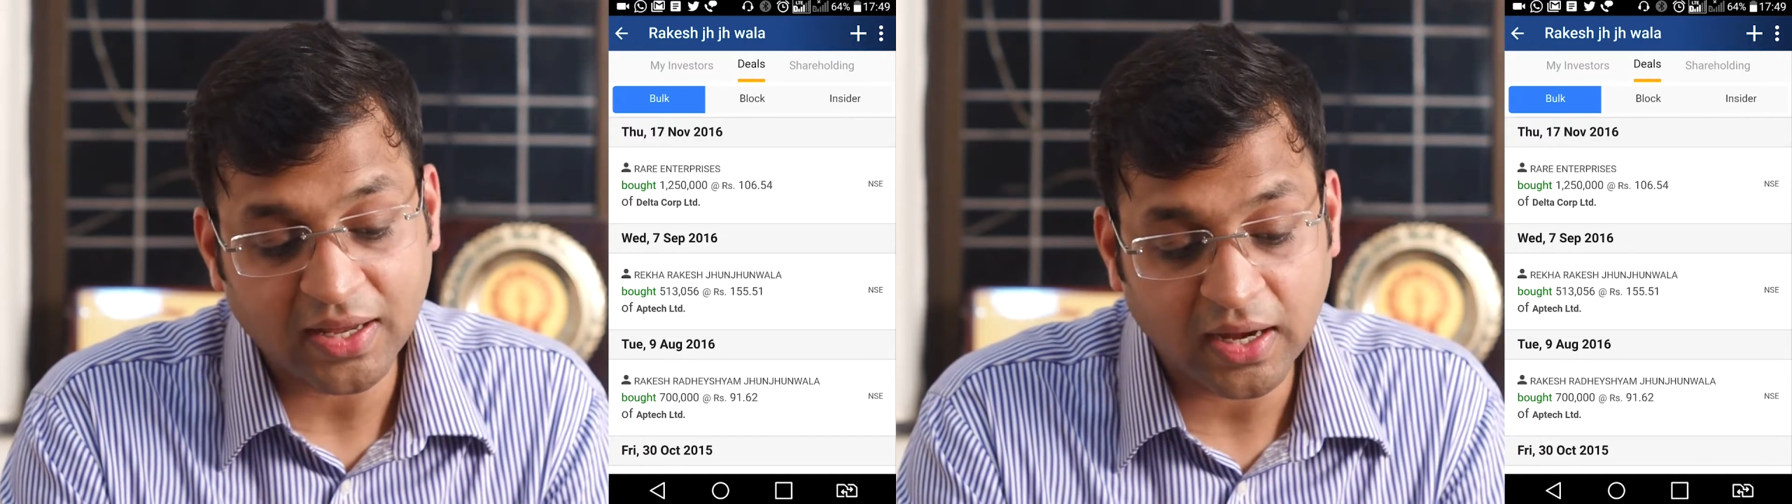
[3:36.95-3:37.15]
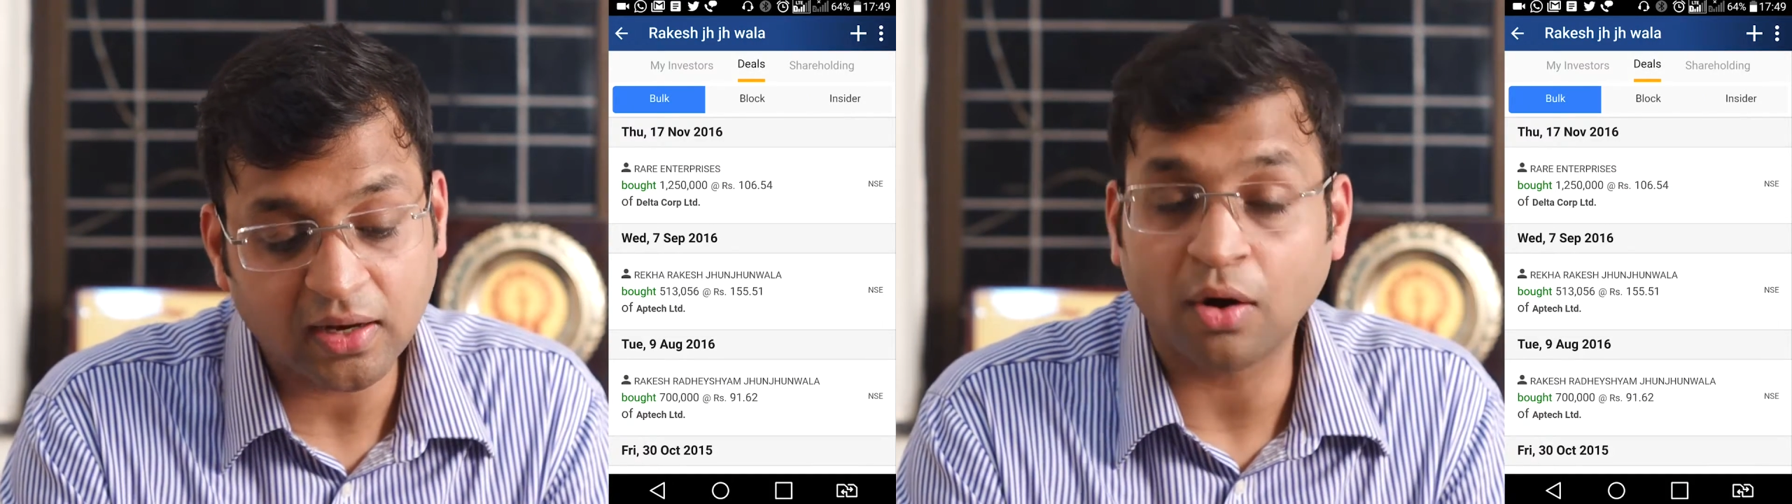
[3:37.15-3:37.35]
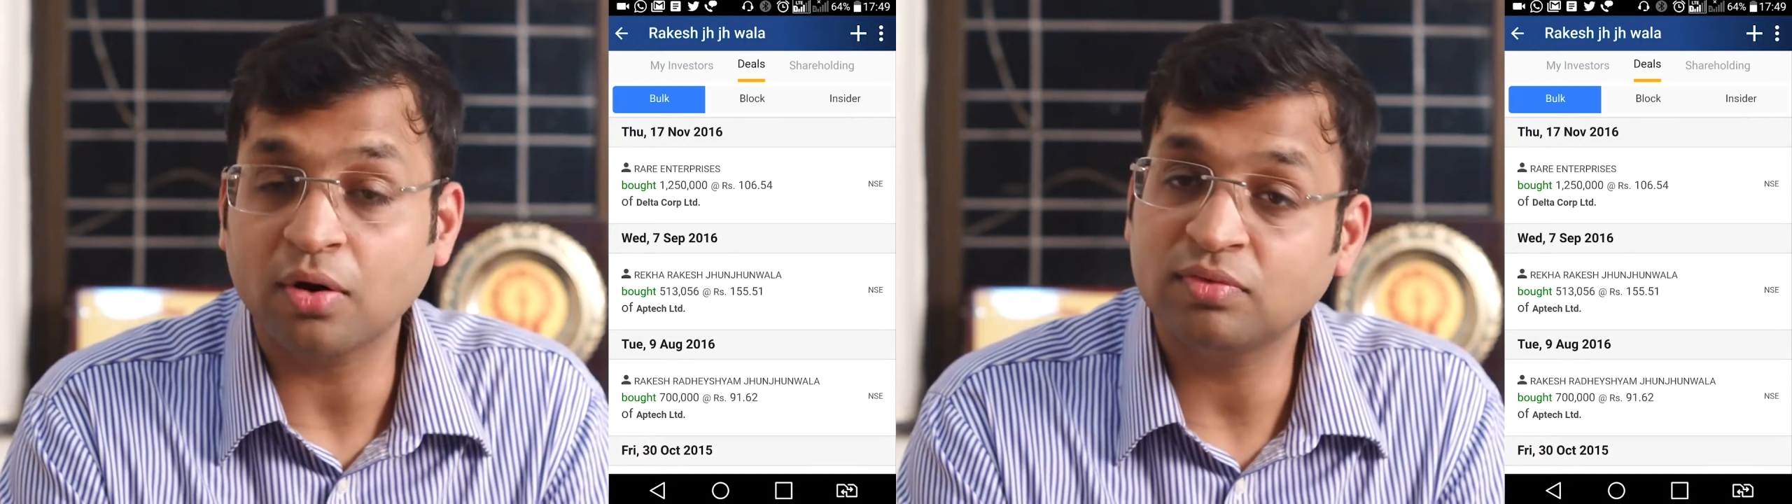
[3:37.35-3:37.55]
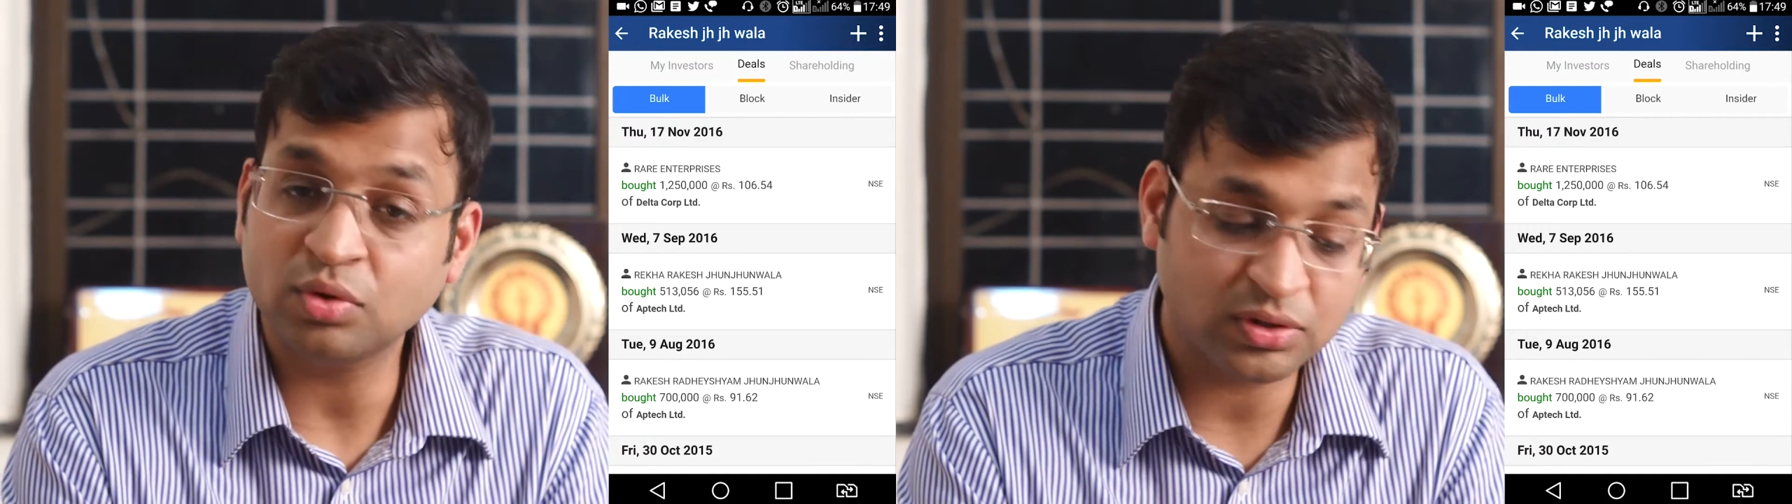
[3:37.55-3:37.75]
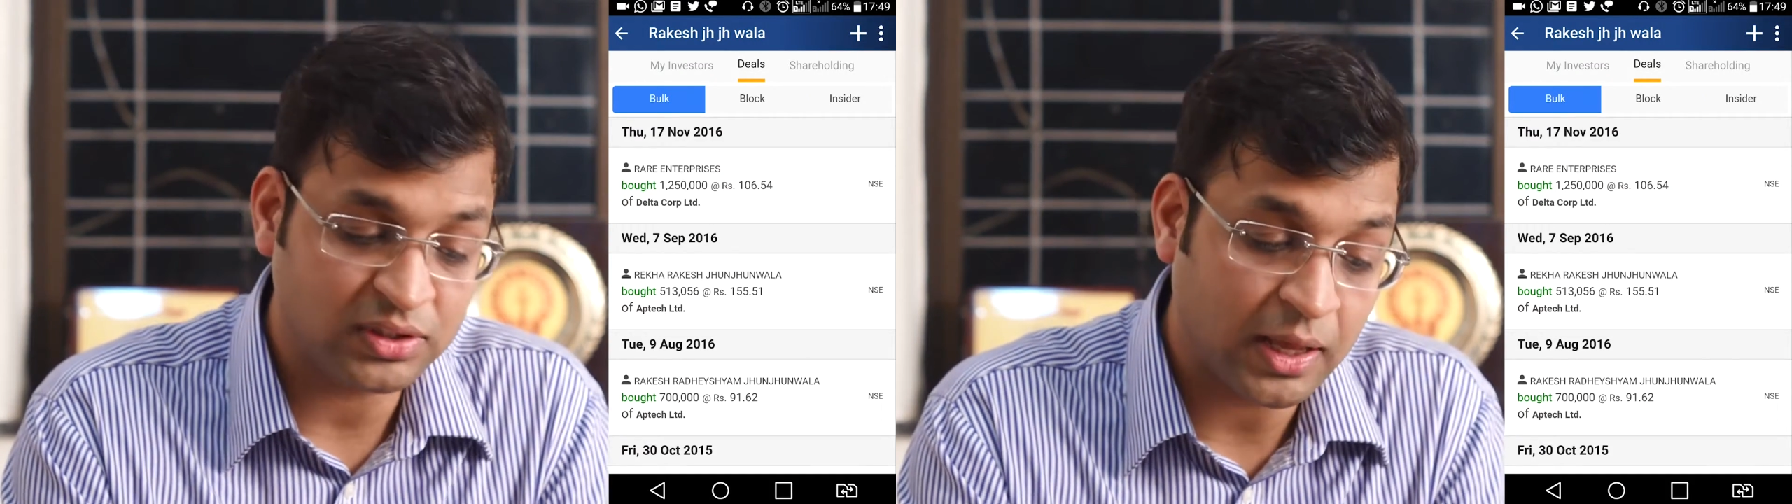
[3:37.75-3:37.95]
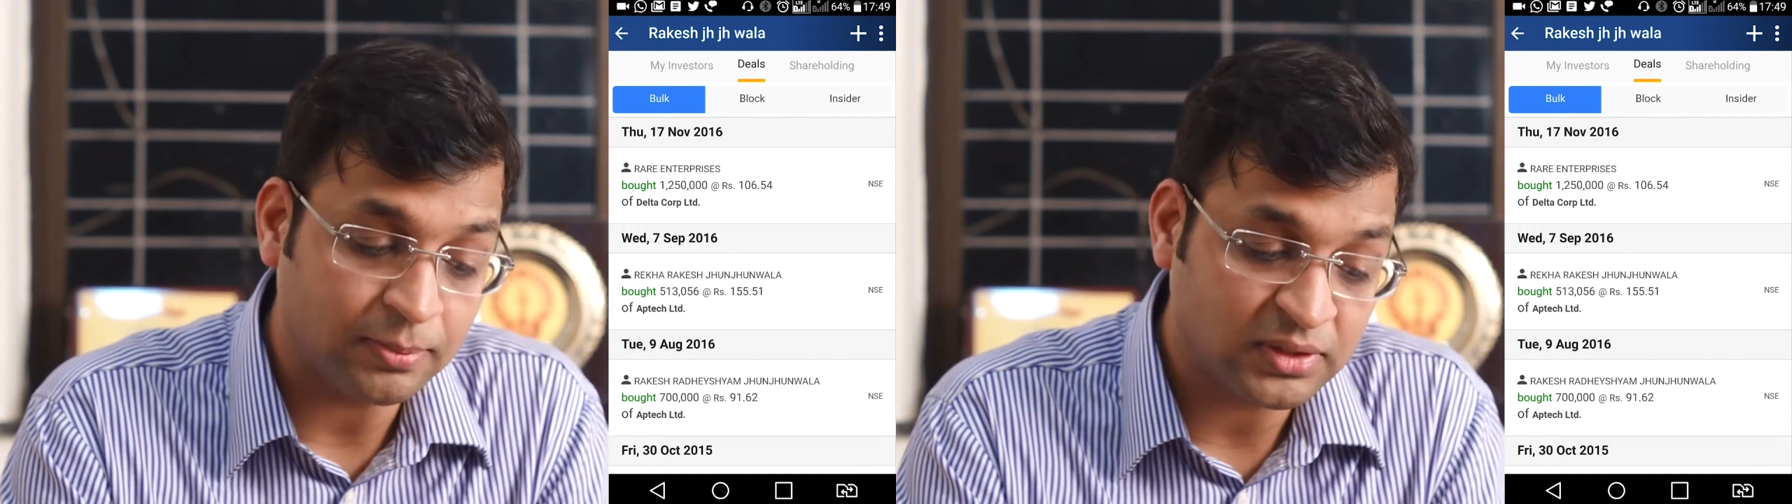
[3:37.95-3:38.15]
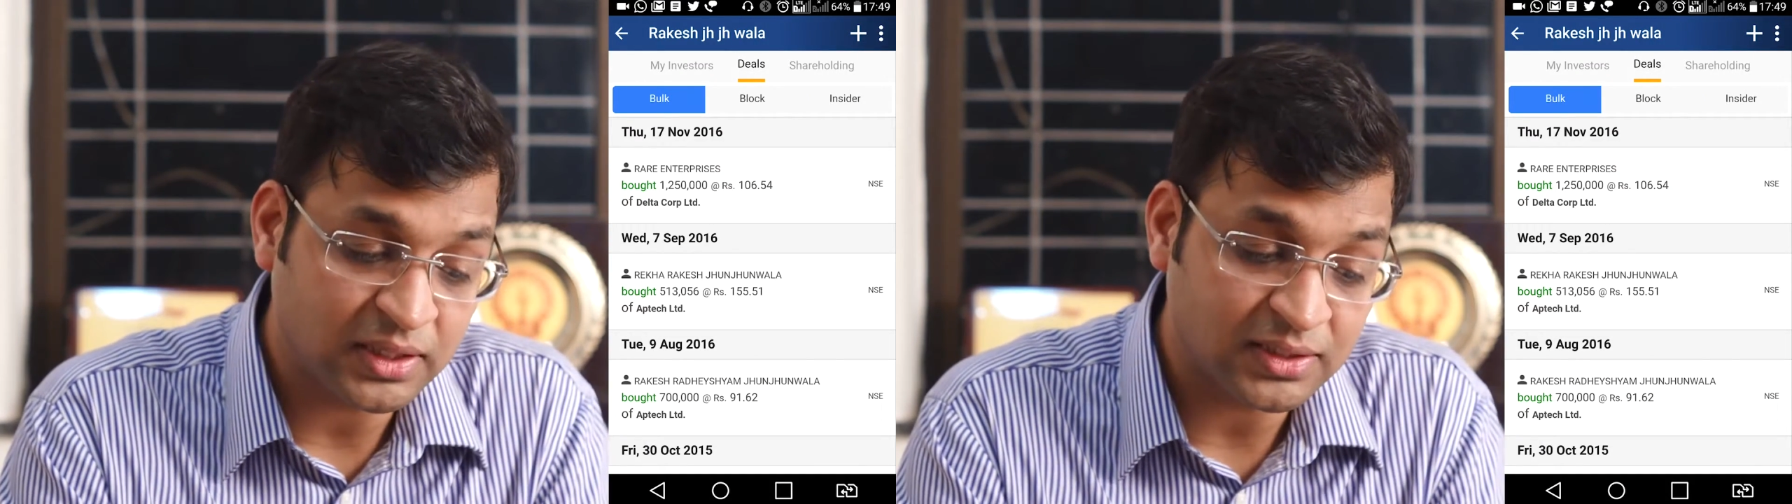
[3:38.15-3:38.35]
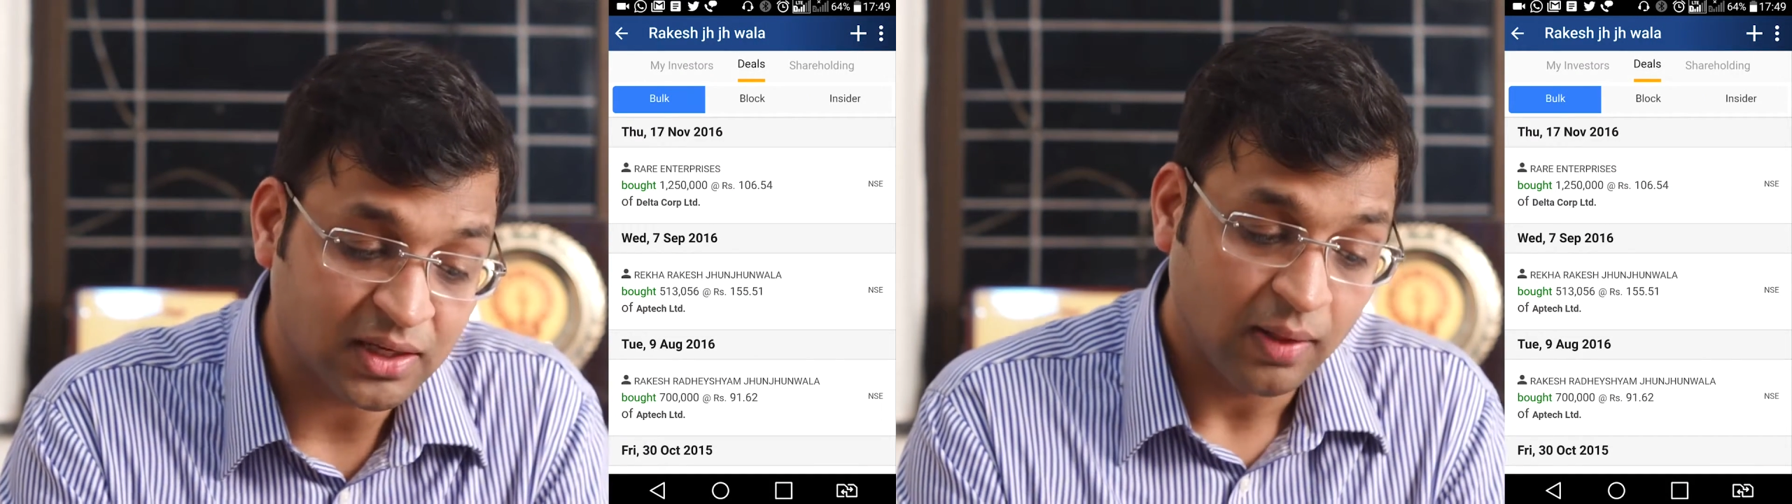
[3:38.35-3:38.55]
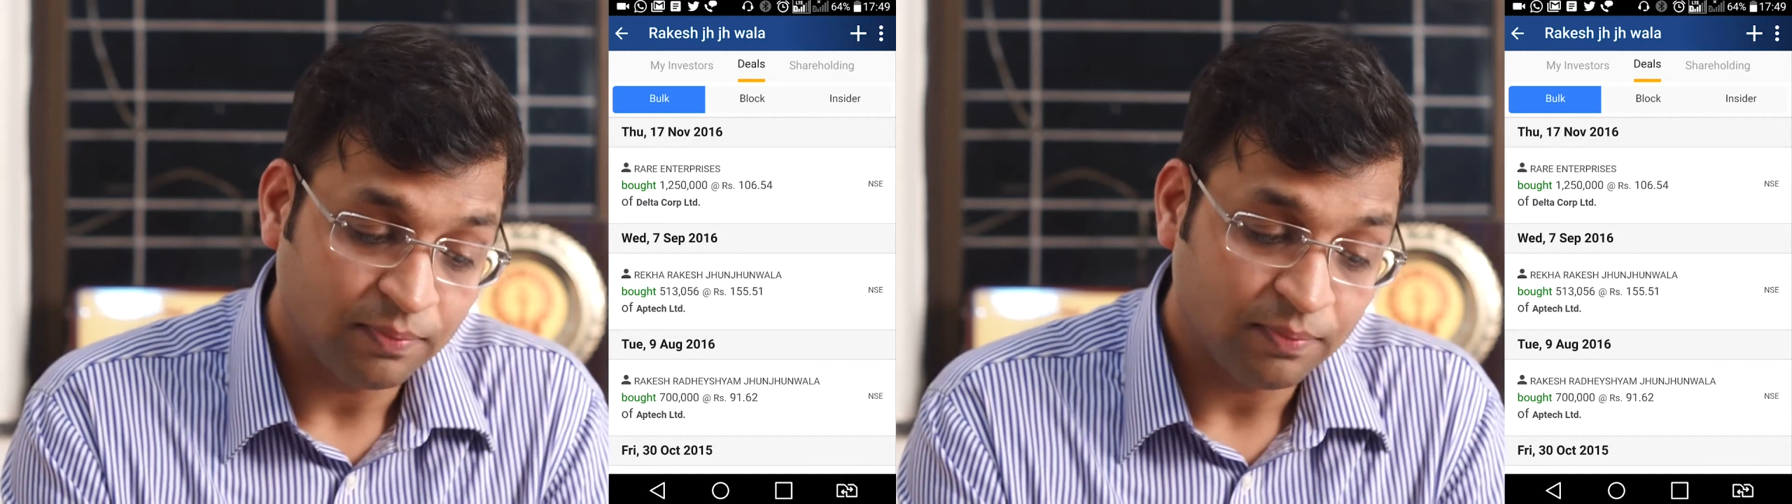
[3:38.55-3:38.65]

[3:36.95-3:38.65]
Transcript: get out of those names is